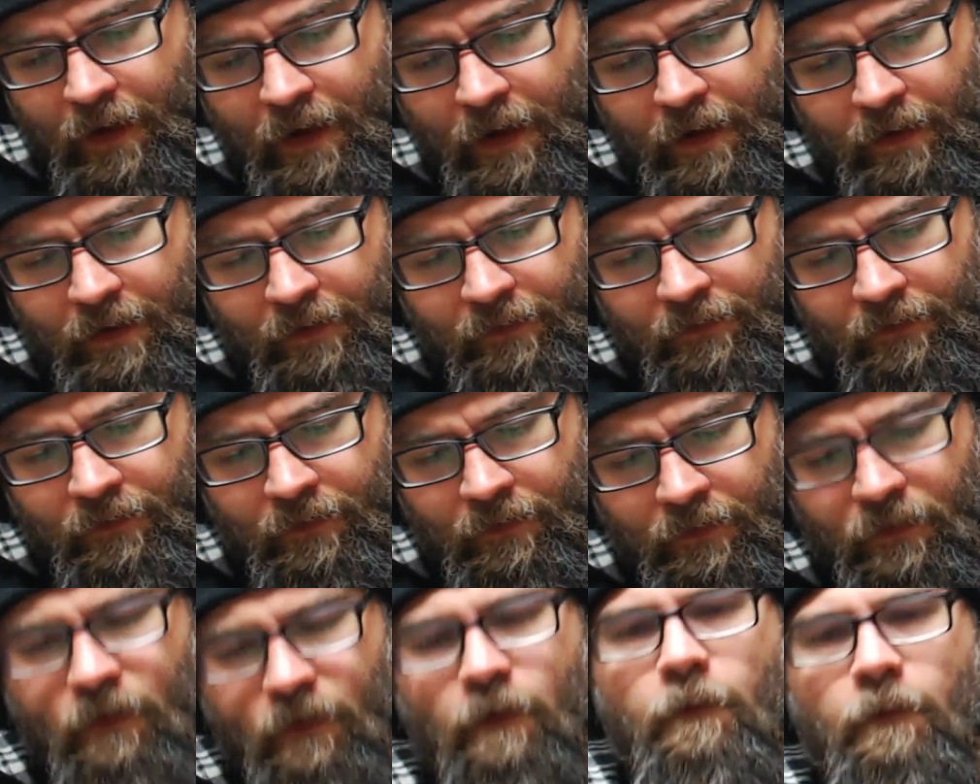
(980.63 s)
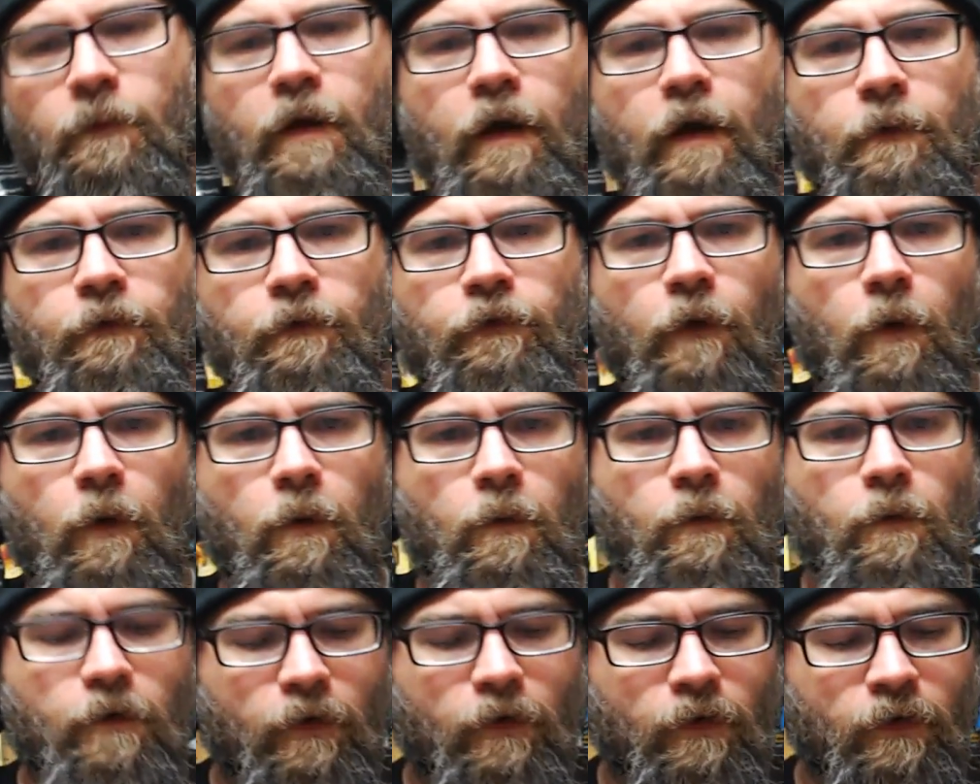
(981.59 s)
And when I was
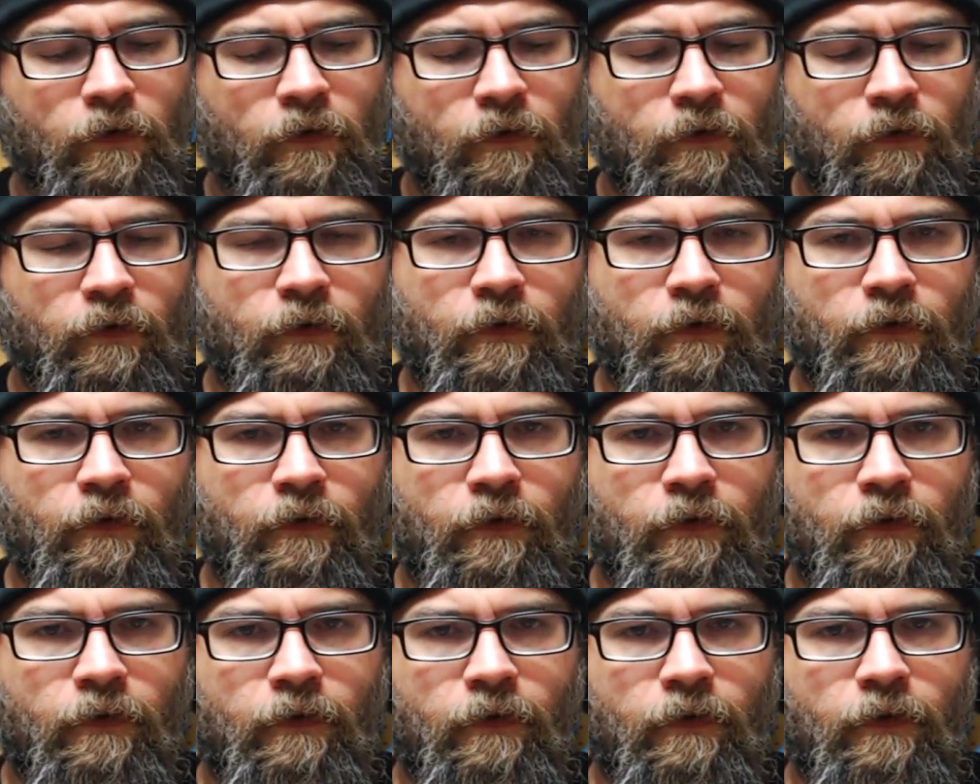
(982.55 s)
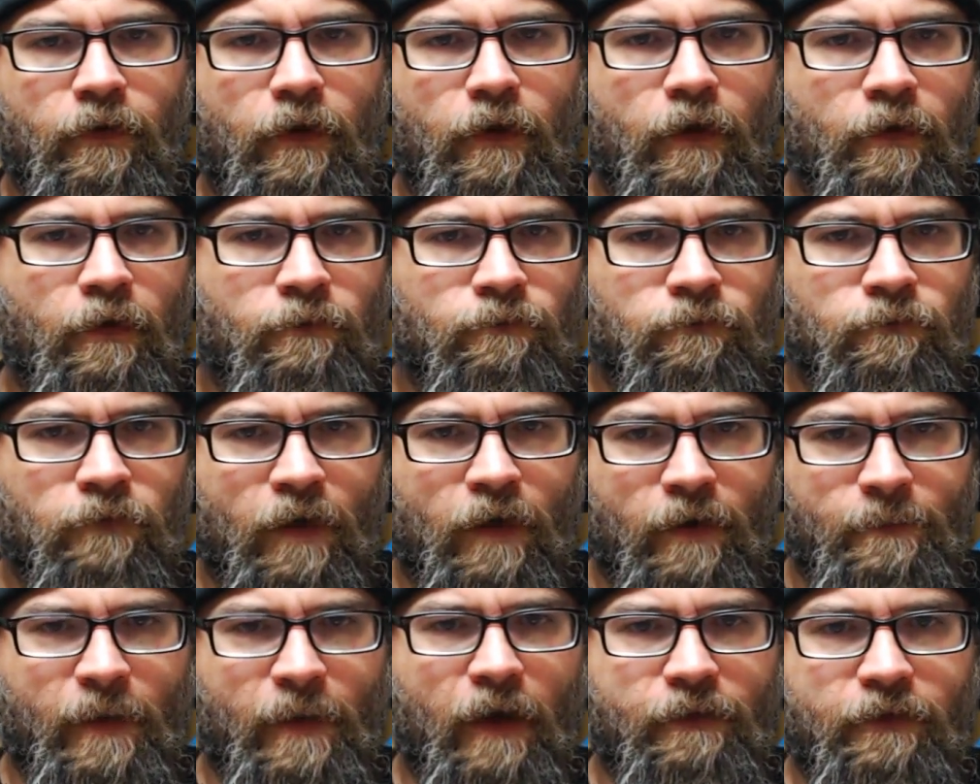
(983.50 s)
older and
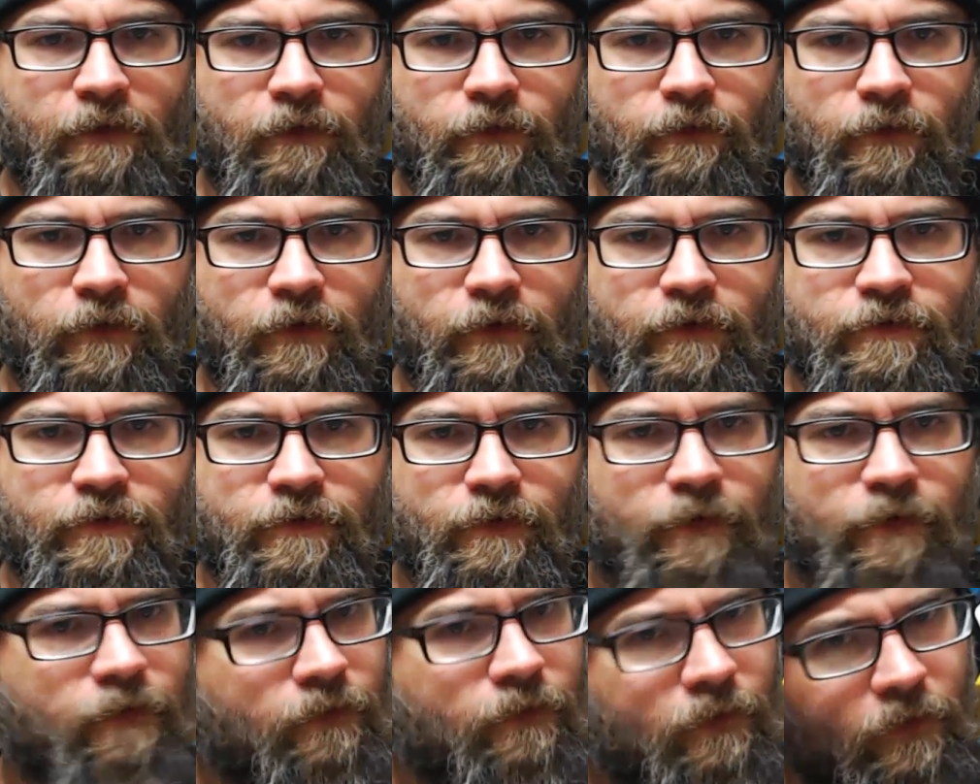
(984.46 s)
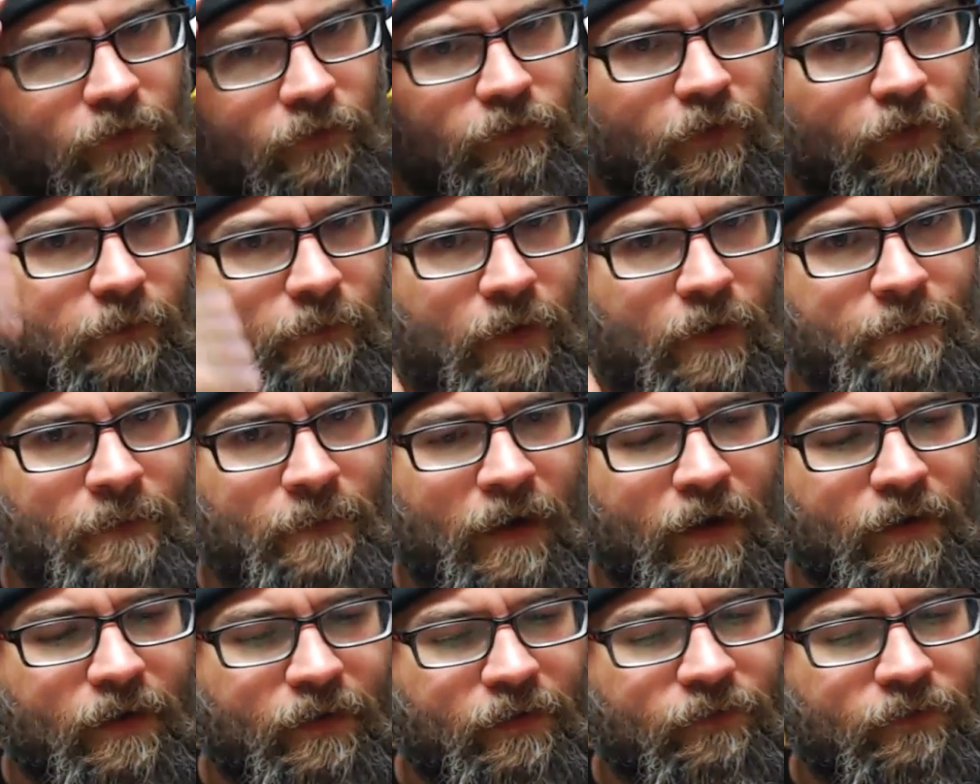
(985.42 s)
read about these creatures, it's like my
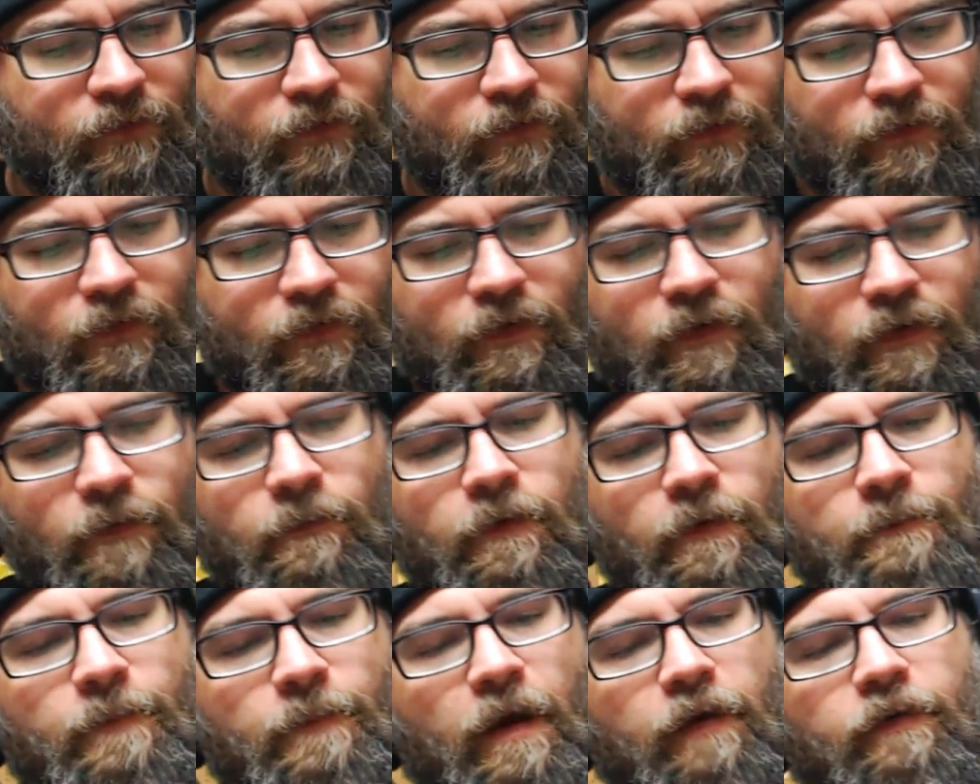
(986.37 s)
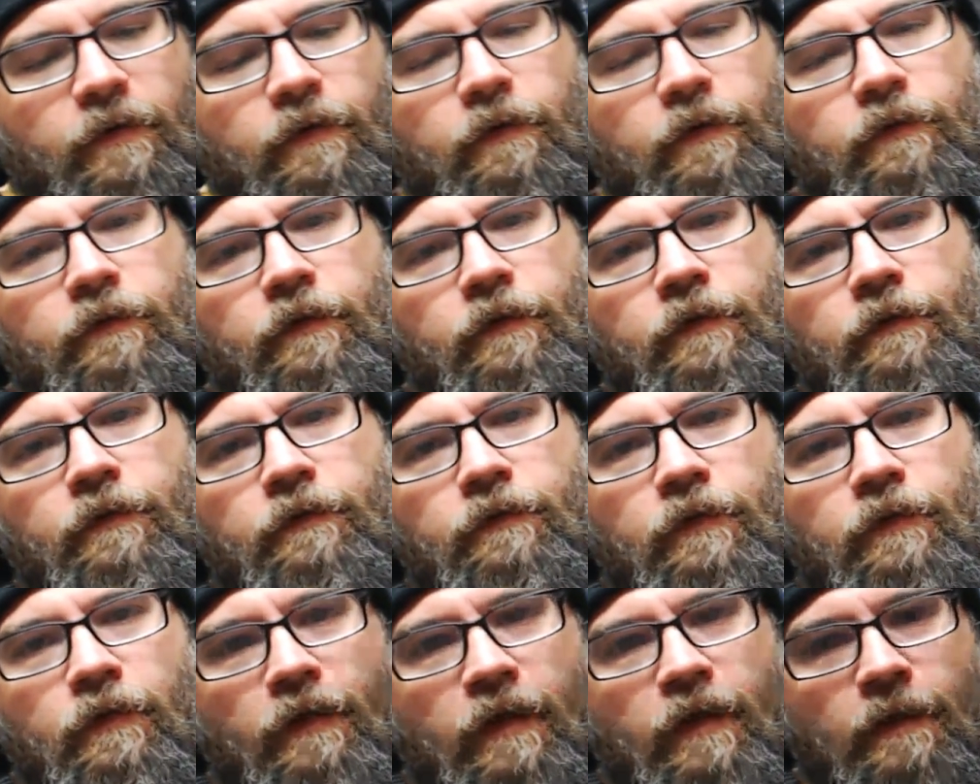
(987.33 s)
mind instantly went back to this.
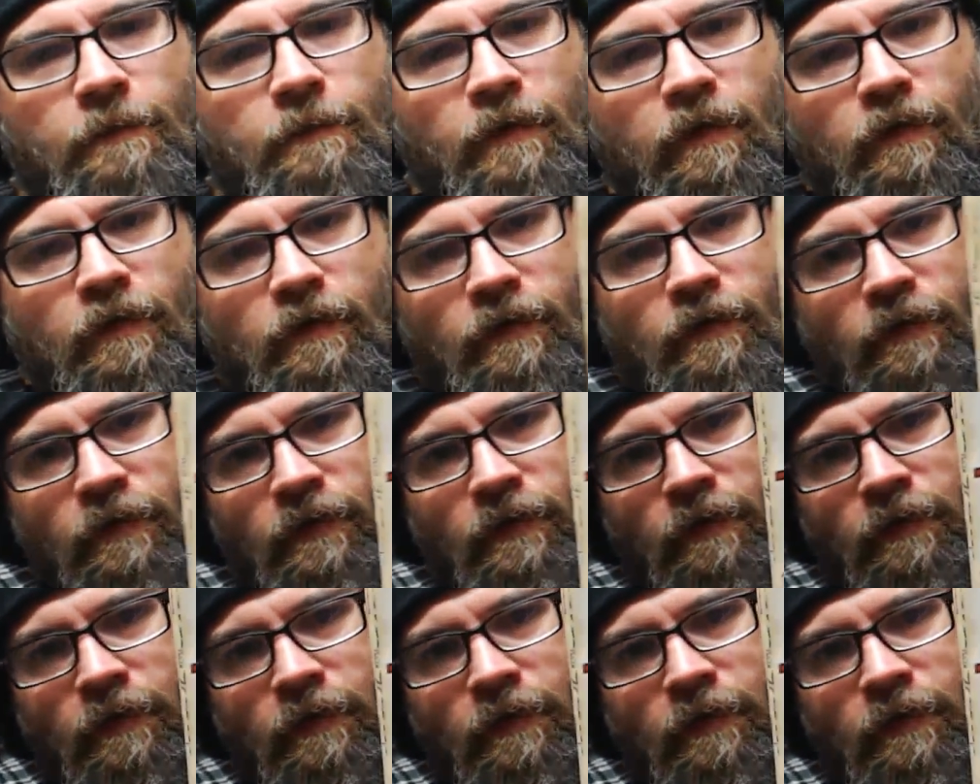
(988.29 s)
Here's the Lamia.